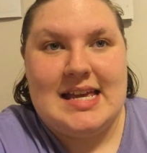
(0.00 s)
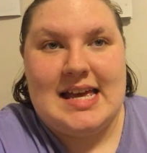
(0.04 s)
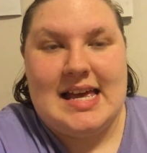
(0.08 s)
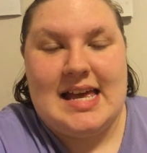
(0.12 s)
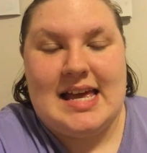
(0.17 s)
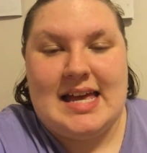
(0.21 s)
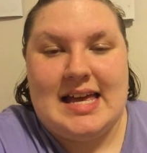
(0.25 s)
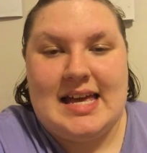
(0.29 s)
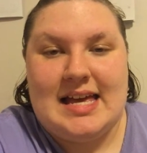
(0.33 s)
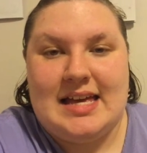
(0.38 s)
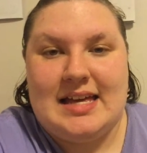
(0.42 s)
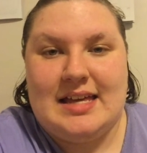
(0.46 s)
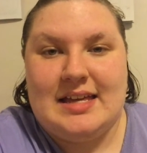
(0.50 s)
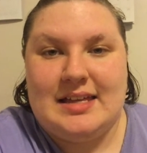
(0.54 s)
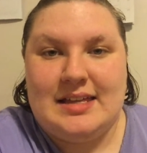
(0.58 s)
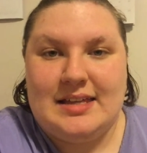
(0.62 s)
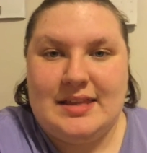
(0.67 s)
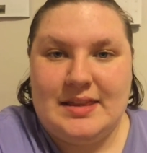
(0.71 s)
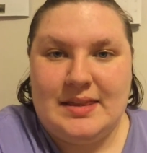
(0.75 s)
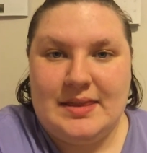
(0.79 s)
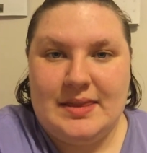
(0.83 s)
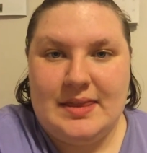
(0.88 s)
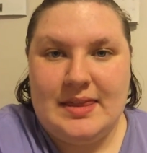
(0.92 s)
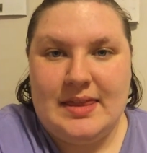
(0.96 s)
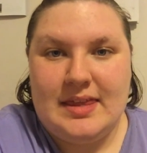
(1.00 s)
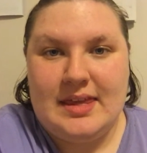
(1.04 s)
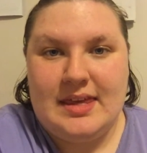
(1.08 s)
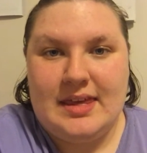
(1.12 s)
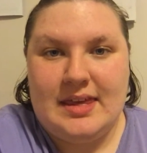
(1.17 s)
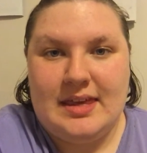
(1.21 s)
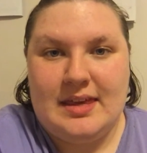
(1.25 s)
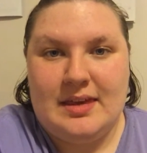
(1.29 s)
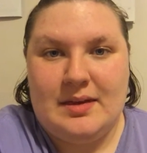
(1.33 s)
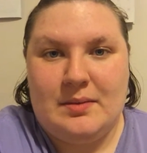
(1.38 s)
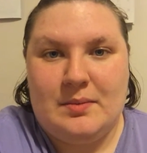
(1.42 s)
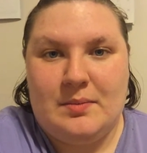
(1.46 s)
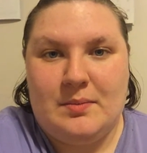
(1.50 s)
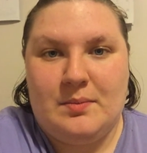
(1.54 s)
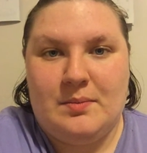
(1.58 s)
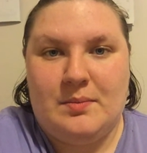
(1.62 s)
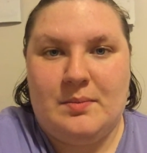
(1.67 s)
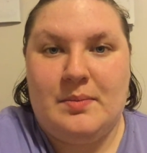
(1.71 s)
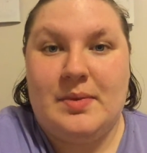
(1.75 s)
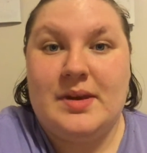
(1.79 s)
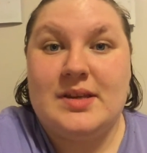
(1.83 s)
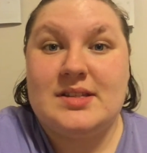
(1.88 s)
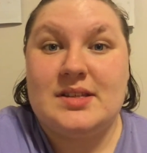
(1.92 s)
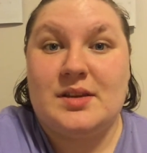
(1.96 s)
the
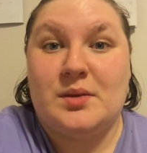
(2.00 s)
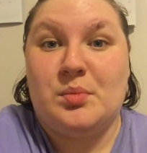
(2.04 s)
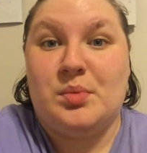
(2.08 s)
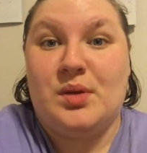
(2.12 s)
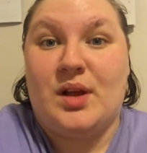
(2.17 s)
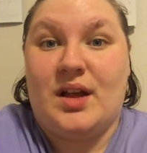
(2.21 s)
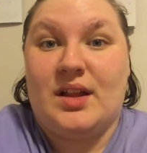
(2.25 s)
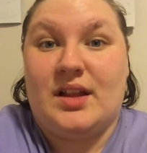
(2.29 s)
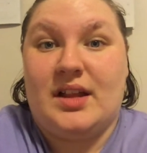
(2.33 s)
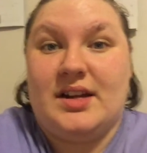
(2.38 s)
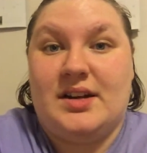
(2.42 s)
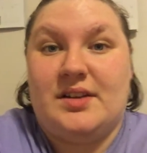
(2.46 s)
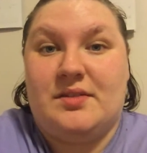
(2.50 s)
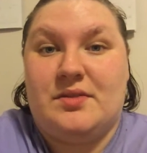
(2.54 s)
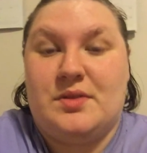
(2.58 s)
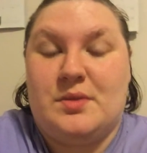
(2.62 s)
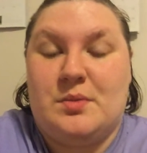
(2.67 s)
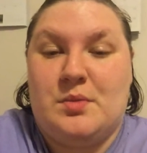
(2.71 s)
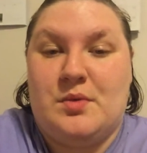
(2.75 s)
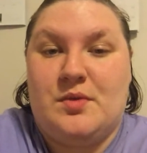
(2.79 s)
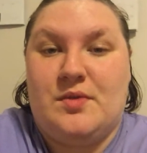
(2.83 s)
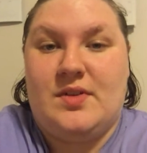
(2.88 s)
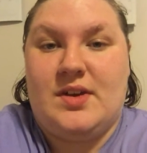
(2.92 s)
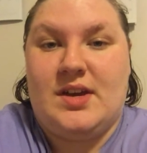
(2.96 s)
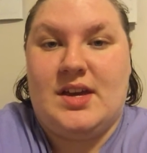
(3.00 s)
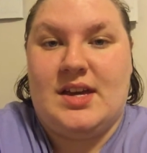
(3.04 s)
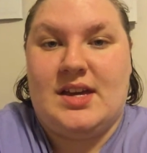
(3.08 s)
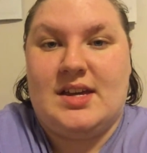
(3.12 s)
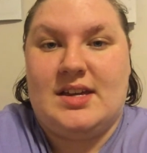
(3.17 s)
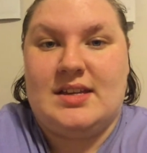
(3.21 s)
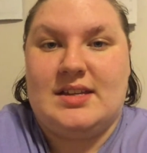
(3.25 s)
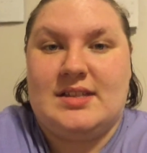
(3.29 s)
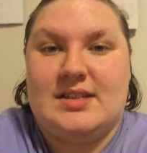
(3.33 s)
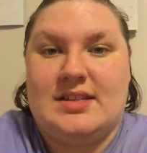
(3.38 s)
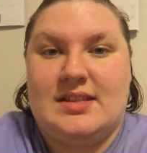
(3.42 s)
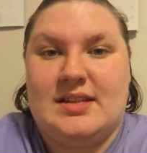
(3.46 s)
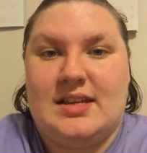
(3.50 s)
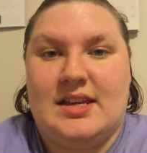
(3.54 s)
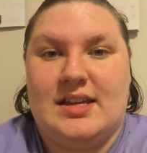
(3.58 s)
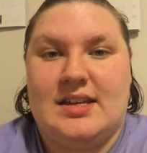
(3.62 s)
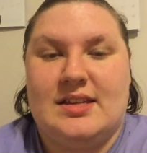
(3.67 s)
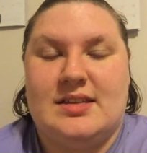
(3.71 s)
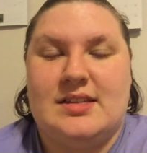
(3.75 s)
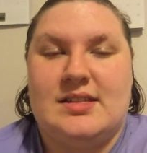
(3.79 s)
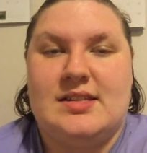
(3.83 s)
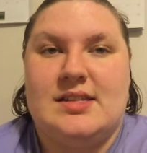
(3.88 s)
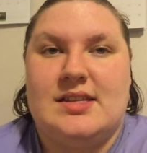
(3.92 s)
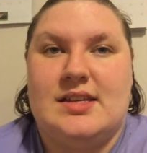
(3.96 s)
basic plotline of the movie is
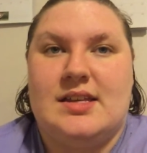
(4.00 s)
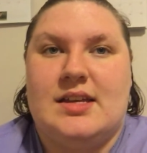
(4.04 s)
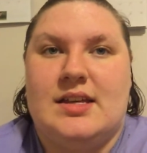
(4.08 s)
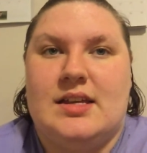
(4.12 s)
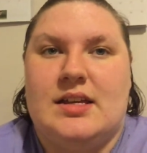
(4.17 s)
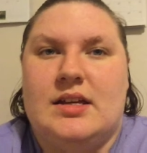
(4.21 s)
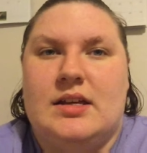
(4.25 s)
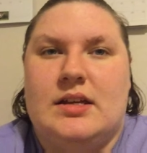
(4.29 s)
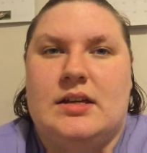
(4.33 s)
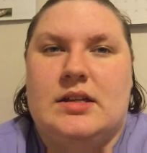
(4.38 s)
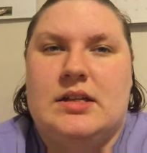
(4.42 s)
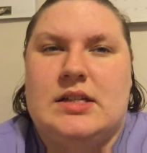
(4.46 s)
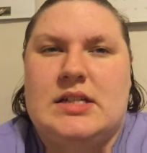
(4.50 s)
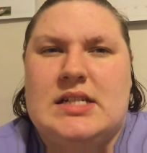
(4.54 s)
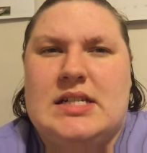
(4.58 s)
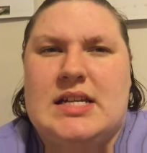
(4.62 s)
it's the